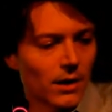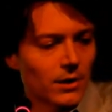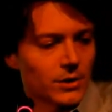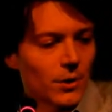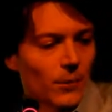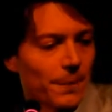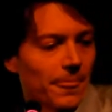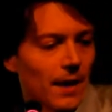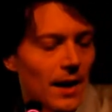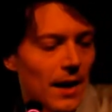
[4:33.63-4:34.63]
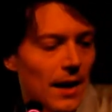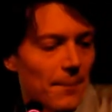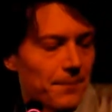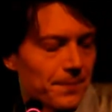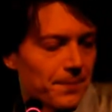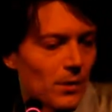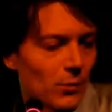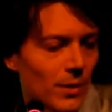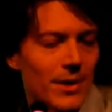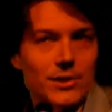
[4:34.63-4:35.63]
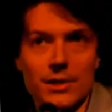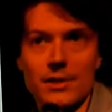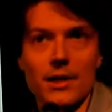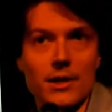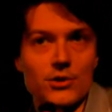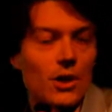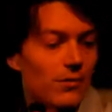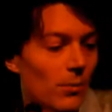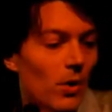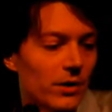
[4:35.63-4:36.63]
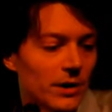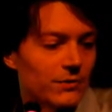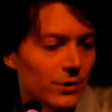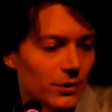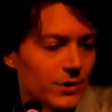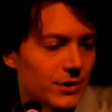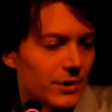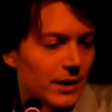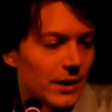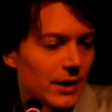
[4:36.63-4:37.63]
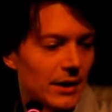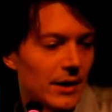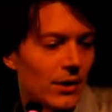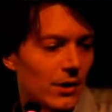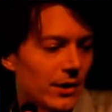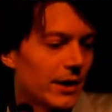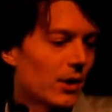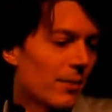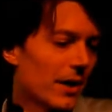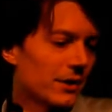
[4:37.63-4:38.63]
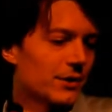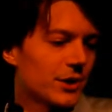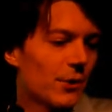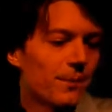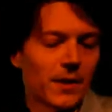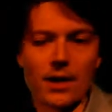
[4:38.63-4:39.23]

So we basically draw from all these fields in our method. So